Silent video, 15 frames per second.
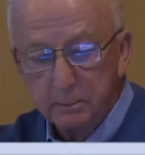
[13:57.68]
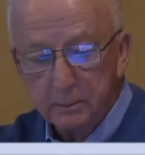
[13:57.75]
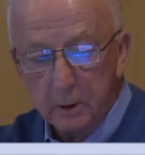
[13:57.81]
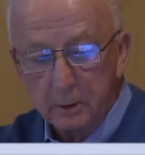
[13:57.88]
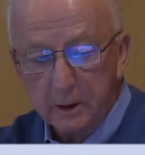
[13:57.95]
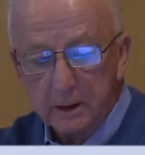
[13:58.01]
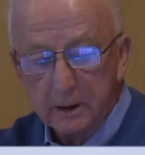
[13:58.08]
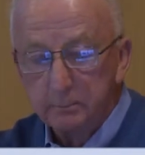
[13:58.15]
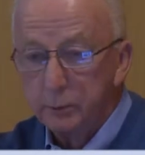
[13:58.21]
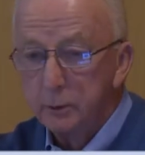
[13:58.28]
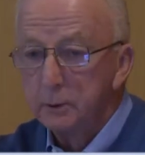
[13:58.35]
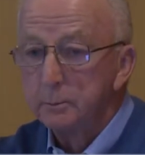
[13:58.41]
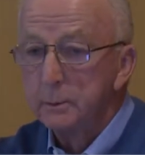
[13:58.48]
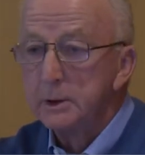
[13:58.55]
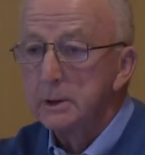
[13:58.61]
promoting
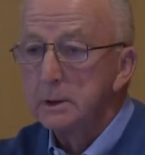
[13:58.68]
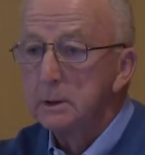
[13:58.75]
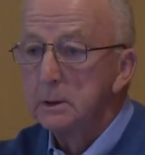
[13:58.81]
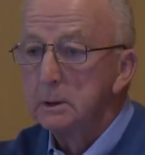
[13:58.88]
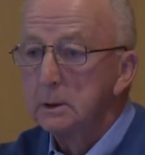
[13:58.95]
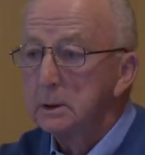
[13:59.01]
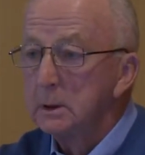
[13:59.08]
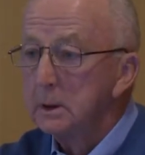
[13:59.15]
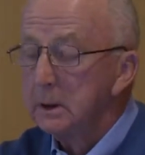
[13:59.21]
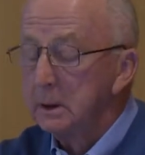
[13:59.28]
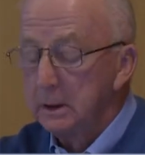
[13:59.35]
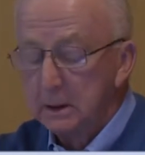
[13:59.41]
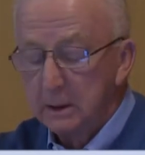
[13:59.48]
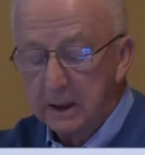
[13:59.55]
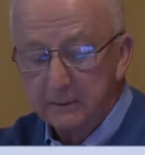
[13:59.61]
improvements
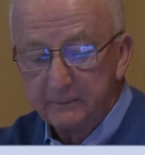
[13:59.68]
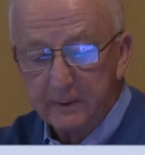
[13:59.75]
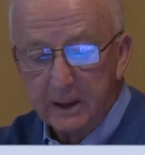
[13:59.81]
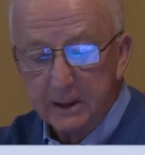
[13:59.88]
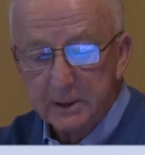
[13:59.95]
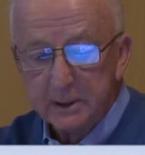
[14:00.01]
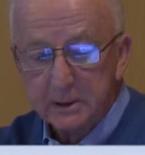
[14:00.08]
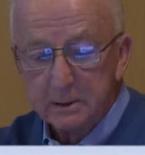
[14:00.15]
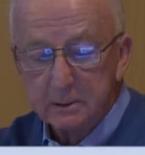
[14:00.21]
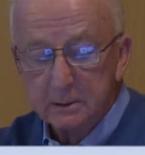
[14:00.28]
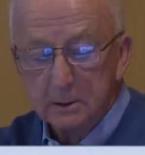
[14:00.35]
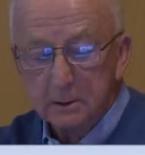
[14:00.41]
in advanced